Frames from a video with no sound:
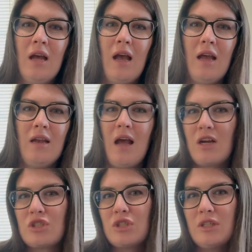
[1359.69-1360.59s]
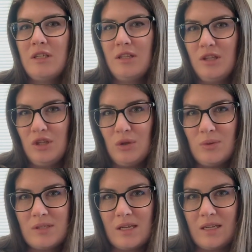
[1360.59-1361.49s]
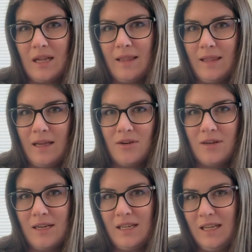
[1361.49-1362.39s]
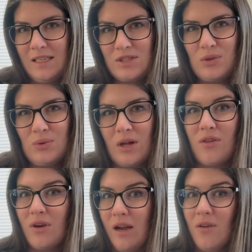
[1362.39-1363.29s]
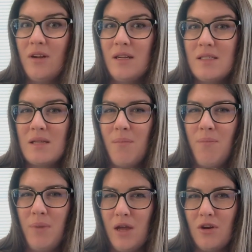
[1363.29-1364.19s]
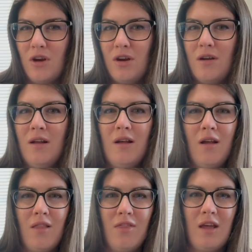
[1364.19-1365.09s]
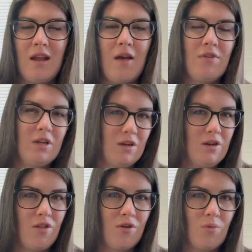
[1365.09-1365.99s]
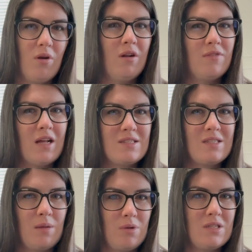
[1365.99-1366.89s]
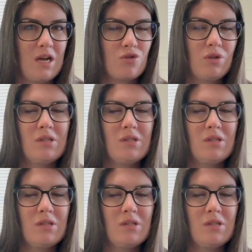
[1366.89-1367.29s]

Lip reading: and actually use it and layer it into other areas better than having another one of that same exact tree.